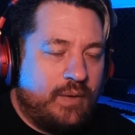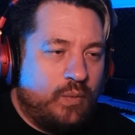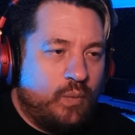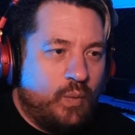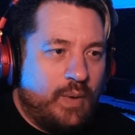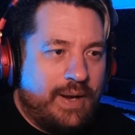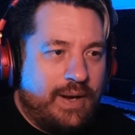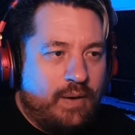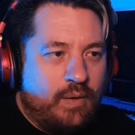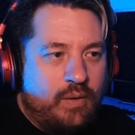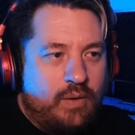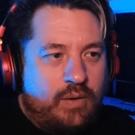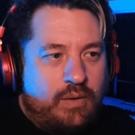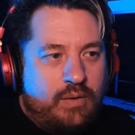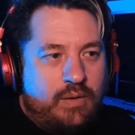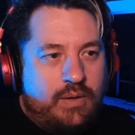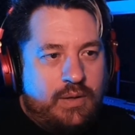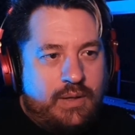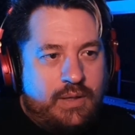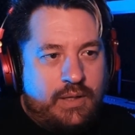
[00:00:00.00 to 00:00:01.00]
where,
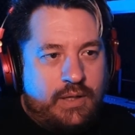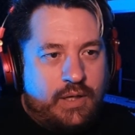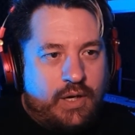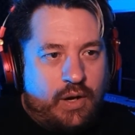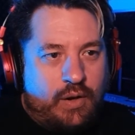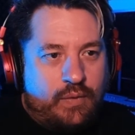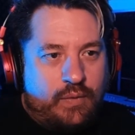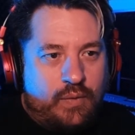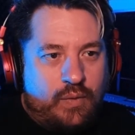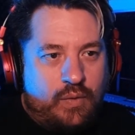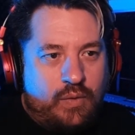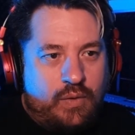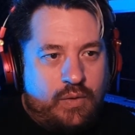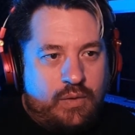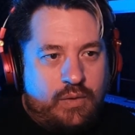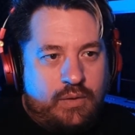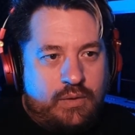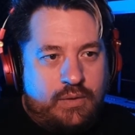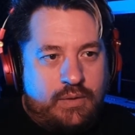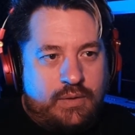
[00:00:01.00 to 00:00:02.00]
you know,
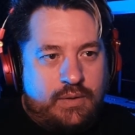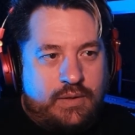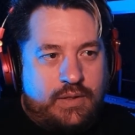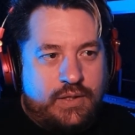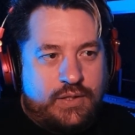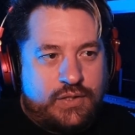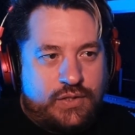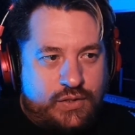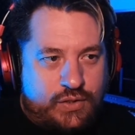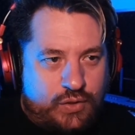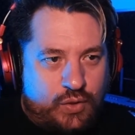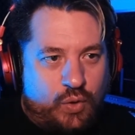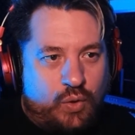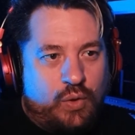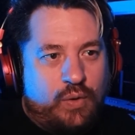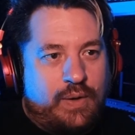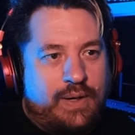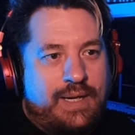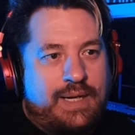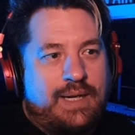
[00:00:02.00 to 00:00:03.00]
the
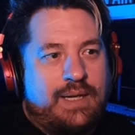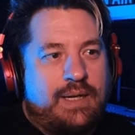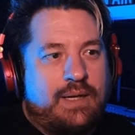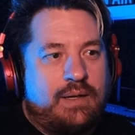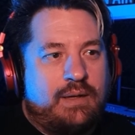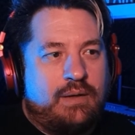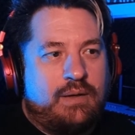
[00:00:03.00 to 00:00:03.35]
story